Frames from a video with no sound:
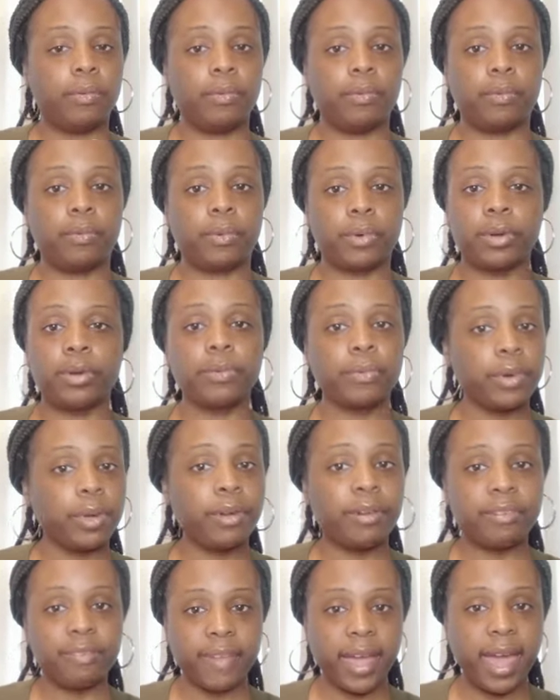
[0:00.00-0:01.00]

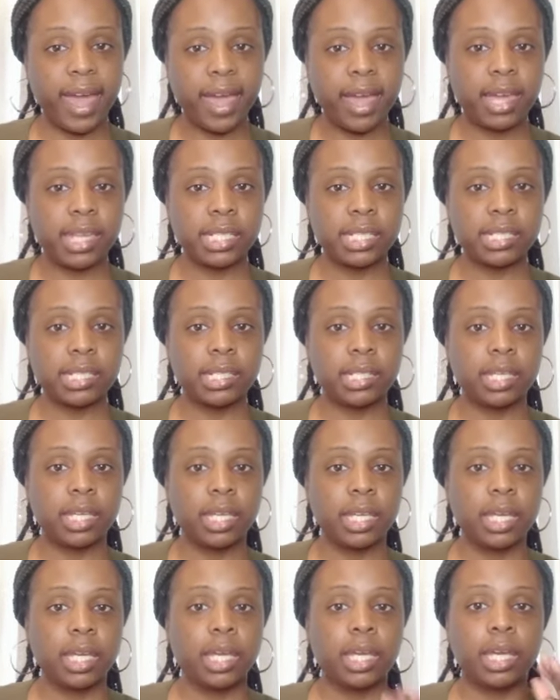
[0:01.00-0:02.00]
real fast,
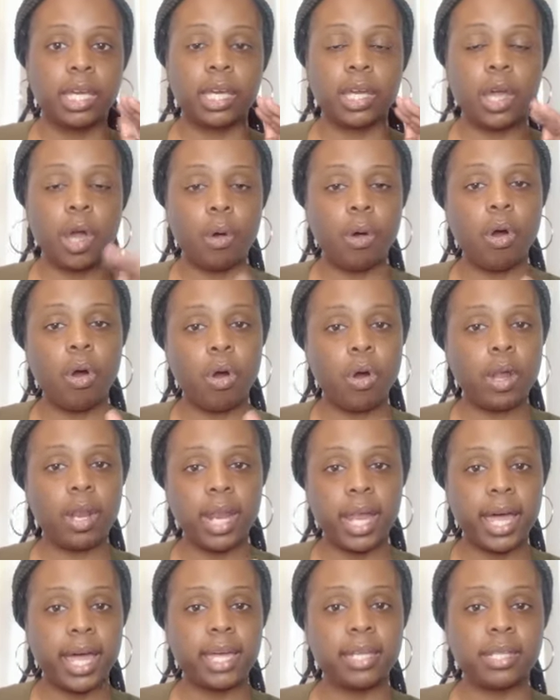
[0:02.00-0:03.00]
go
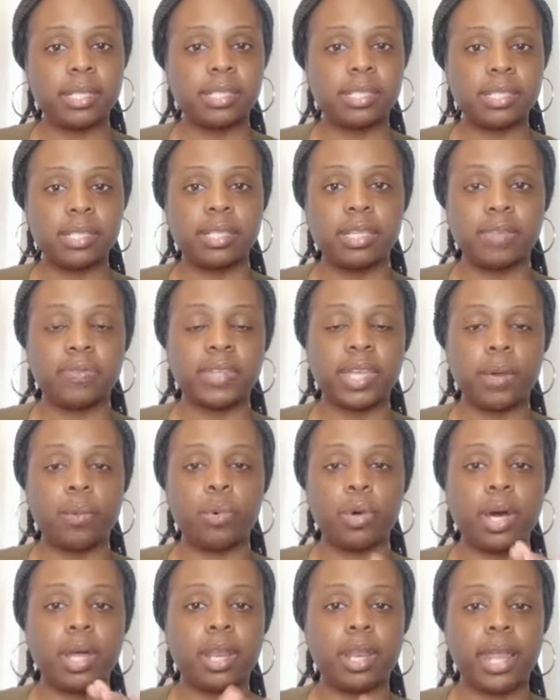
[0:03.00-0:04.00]
online to see if they
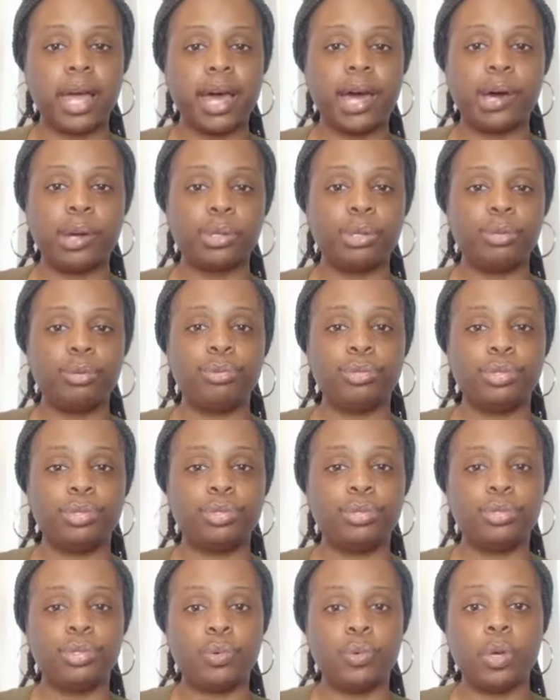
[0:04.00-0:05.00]
will allow you to
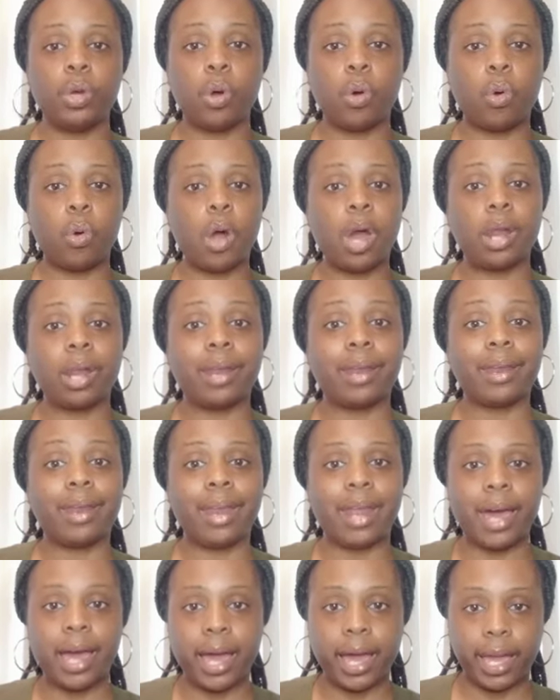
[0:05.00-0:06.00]
do it
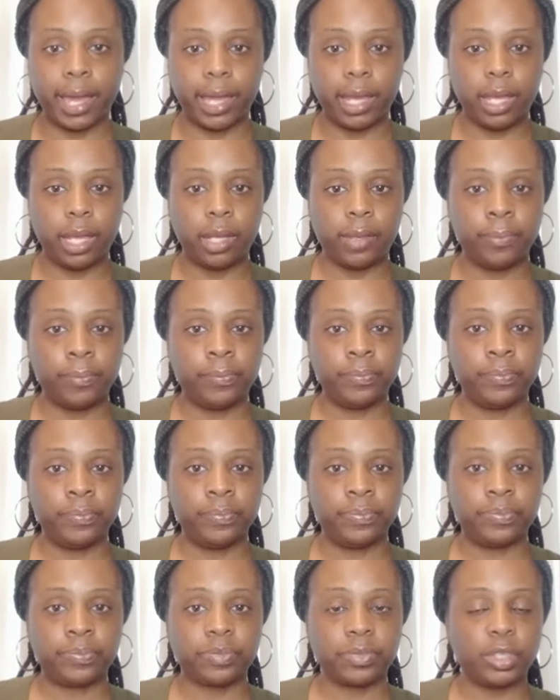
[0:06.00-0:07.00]
online.
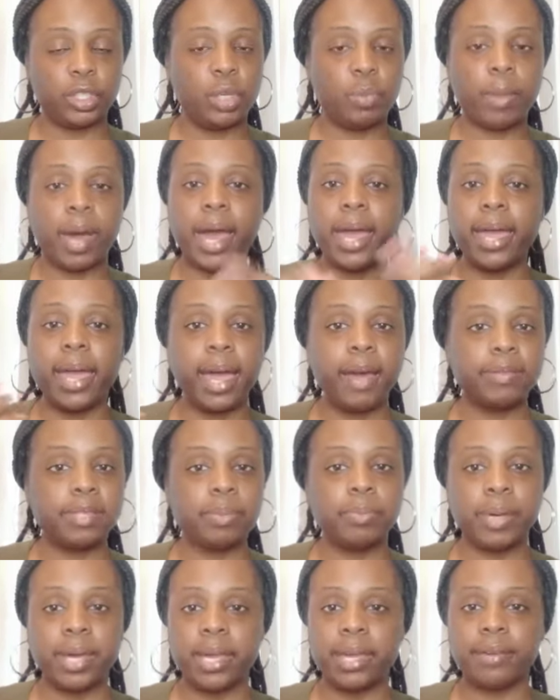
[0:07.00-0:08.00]
You might have to
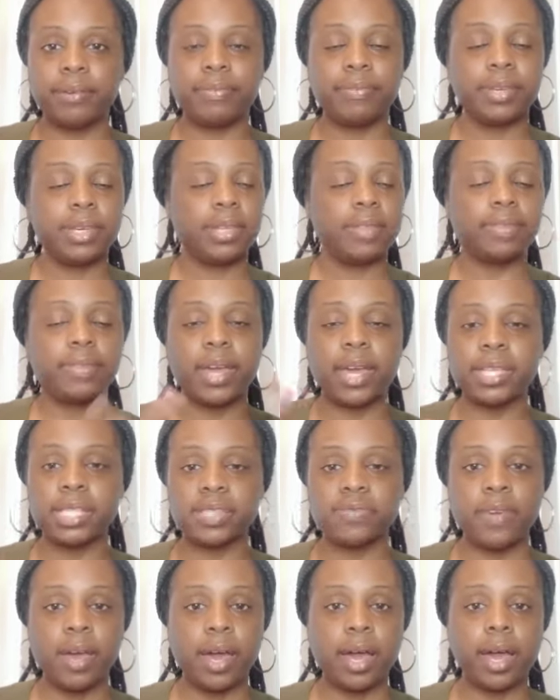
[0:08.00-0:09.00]
pay a fee. That's
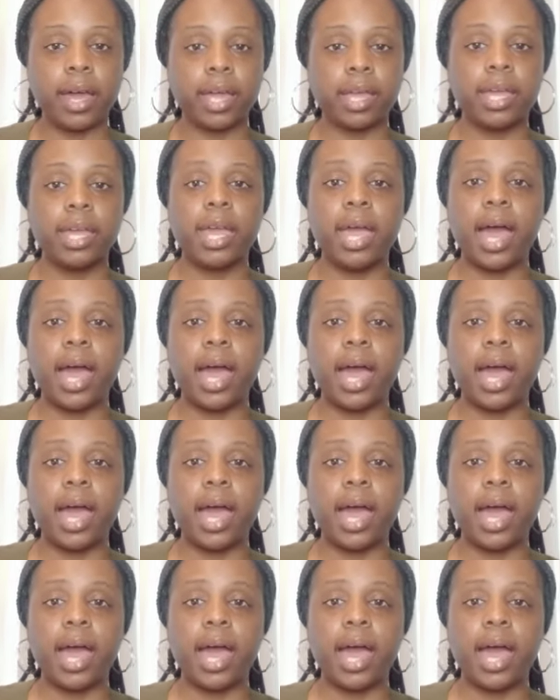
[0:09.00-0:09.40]
fine.